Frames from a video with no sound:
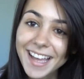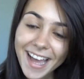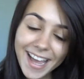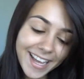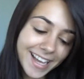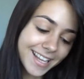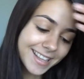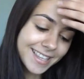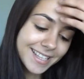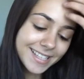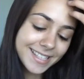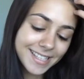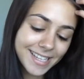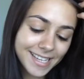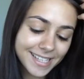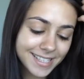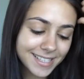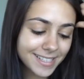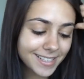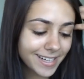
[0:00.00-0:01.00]
I got this
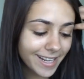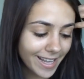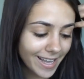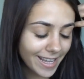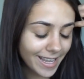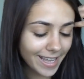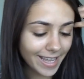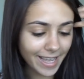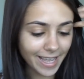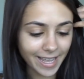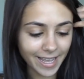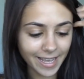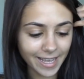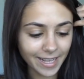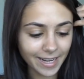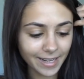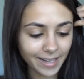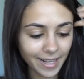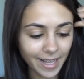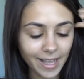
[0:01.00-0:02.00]
yesterday,
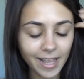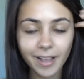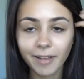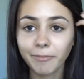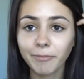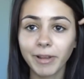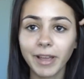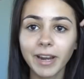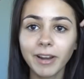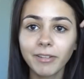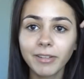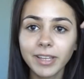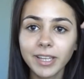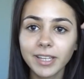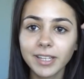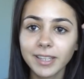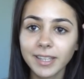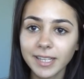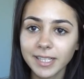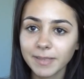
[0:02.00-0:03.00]
and I read only
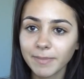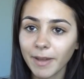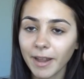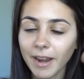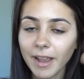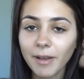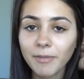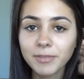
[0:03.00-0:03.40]
good things about it.